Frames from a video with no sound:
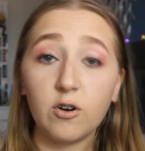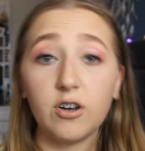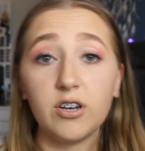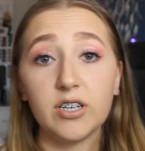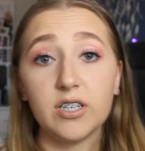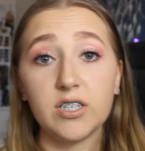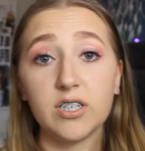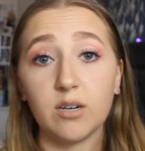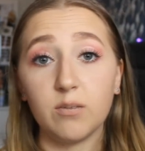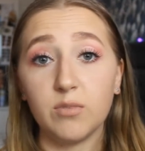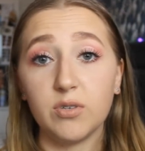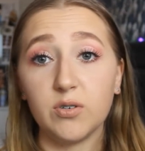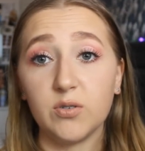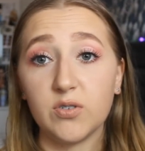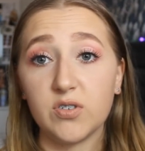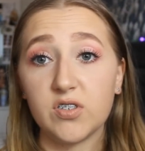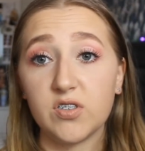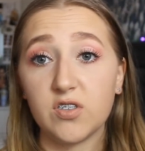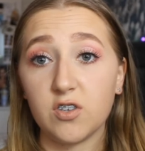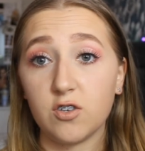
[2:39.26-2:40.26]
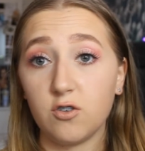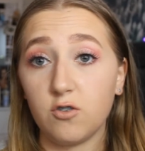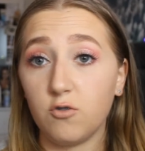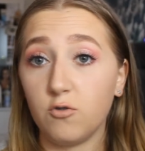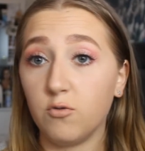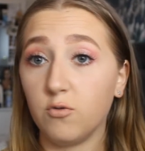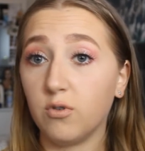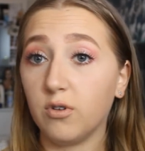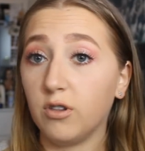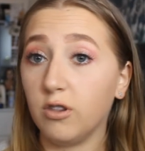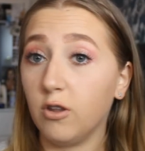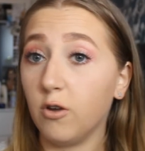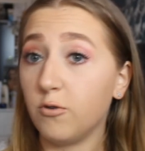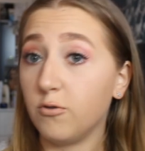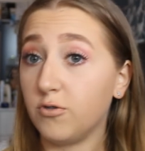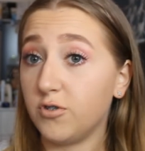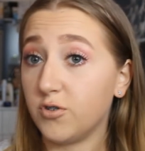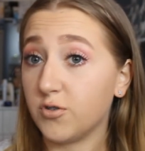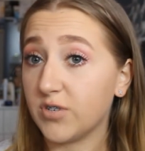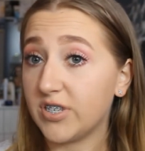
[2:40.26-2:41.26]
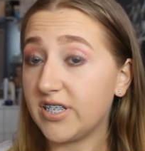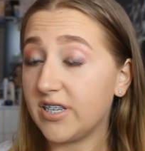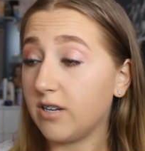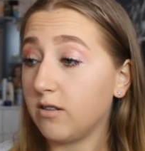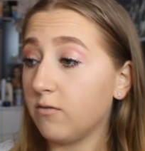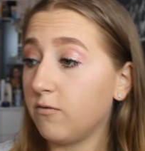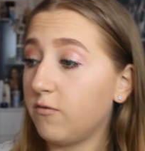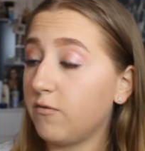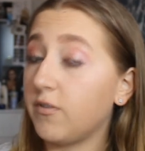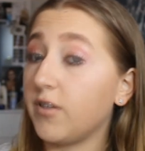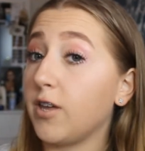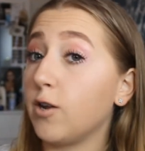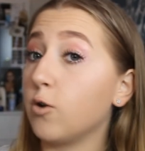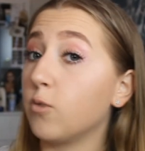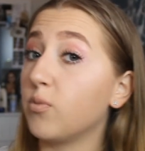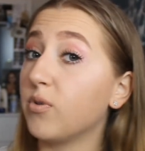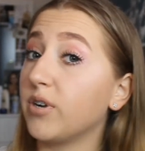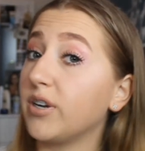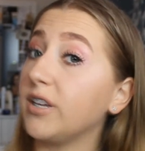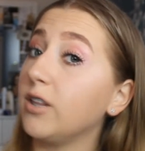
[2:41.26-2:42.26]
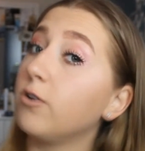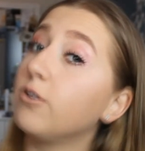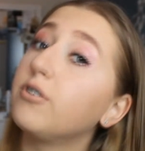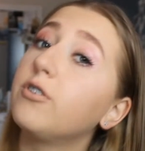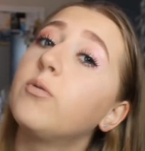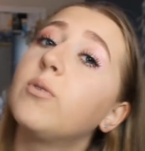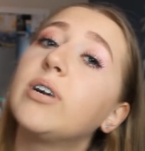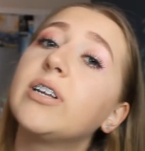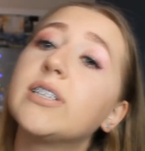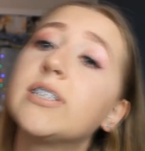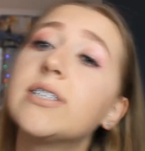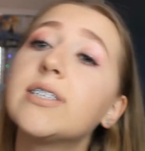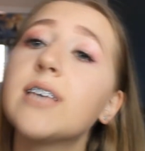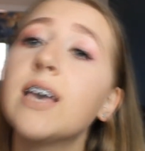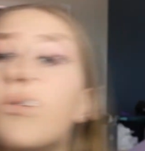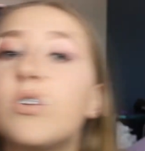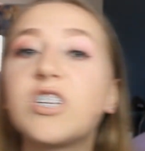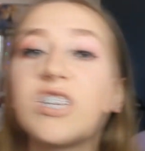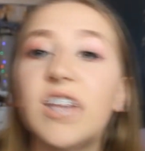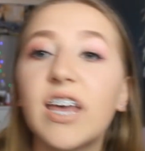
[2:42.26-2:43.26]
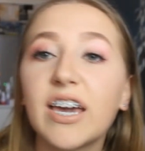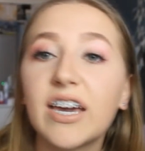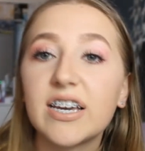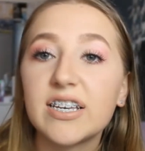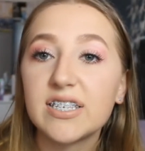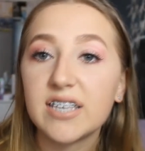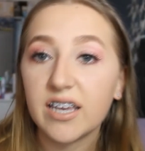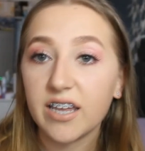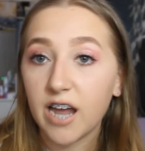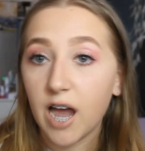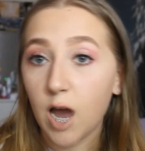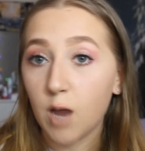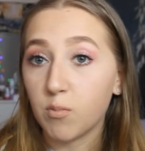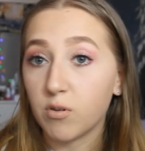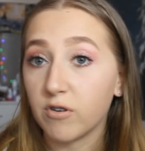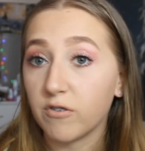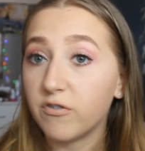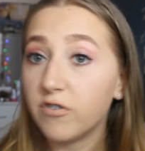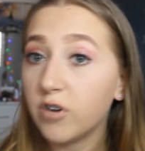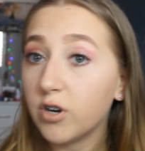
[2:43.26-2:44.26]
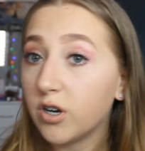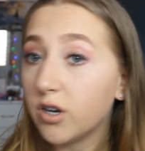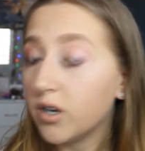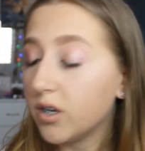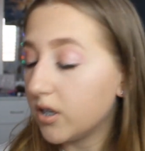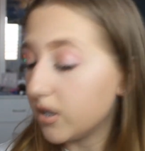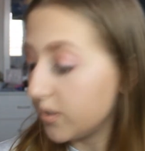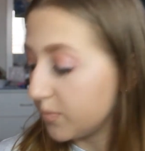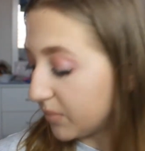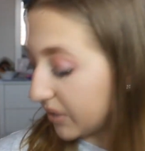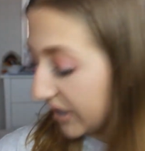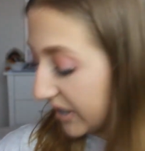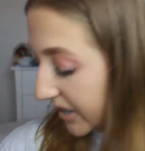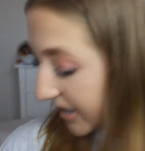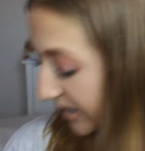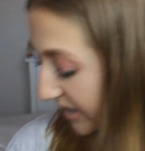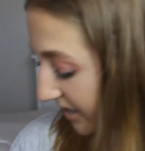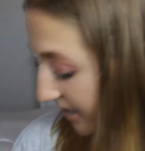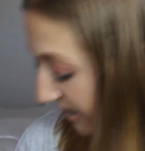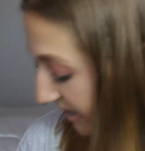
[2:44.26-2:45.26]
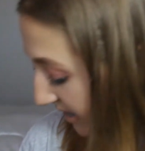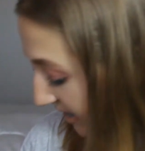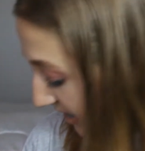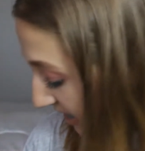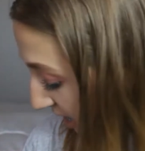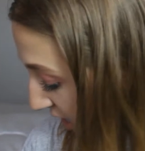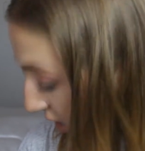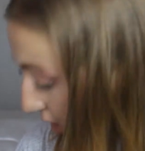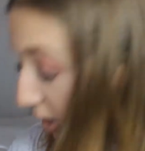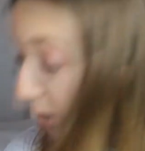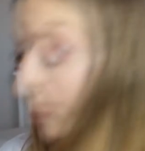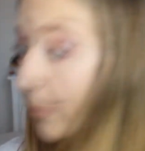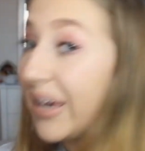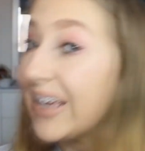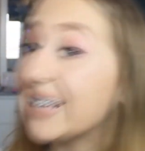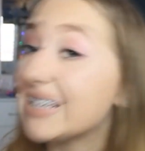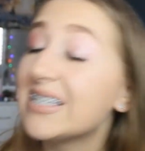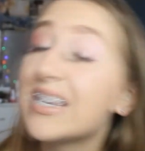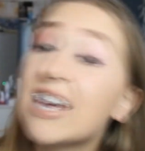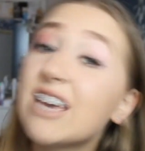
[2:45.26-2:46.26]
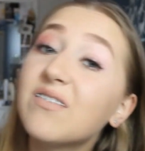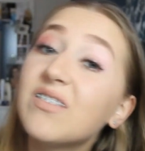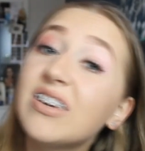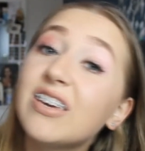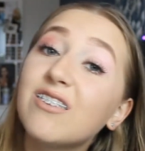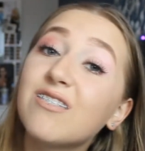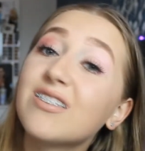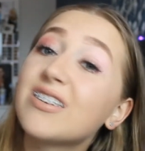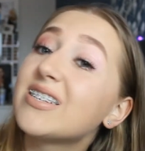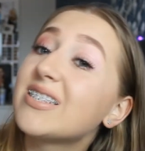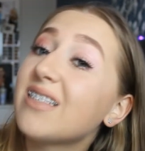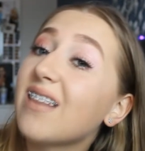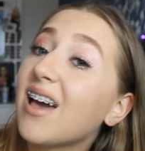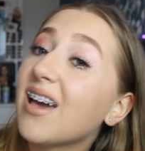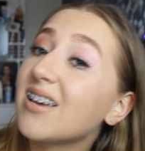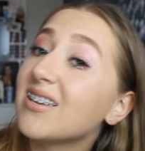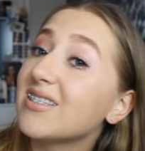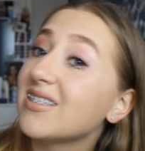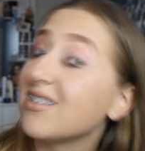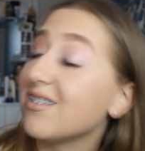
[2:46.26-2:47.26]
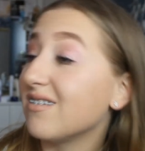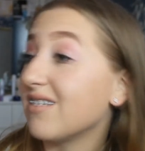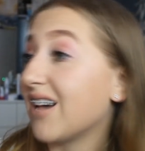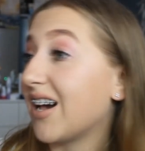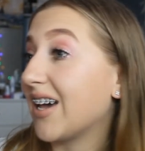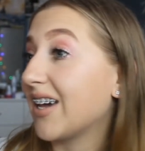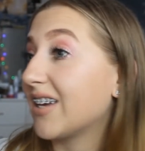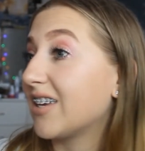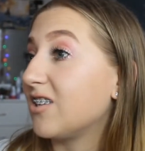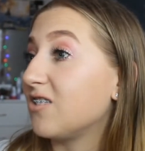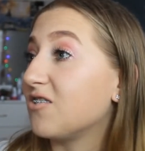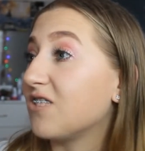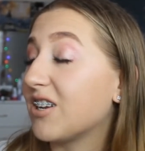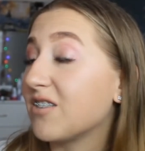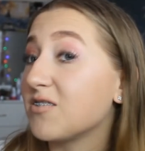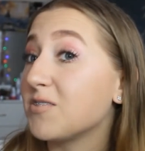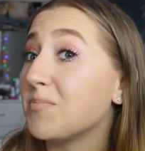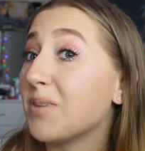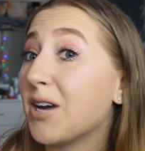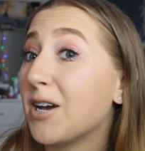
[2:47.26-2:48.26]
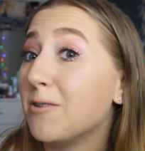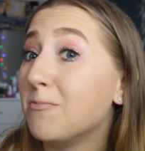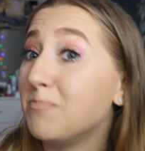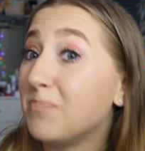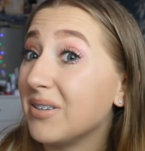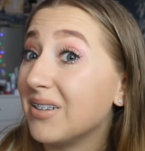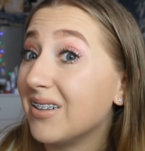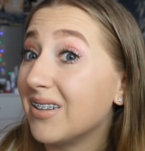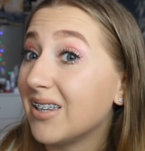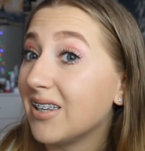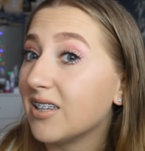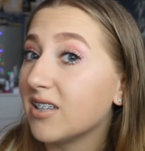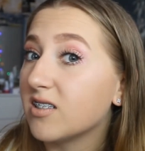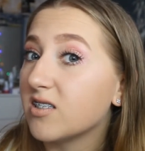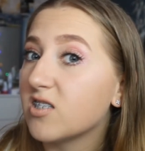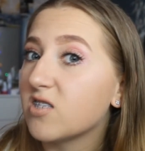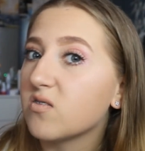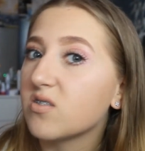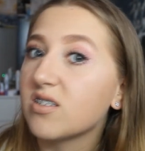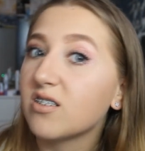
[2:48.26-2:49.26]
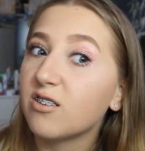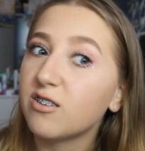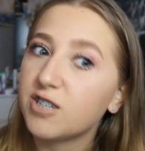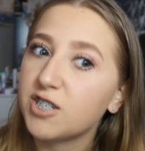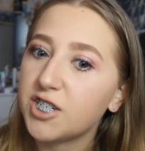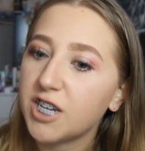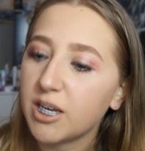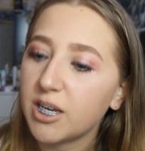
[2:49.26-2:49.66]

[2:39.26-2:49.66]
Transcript: got dumbbells that you load yourself. They're not preloaded ones, which, like I said, I prefer because you can make it as heavy or as light as you like. You don't have to buy a billion, so it's a lot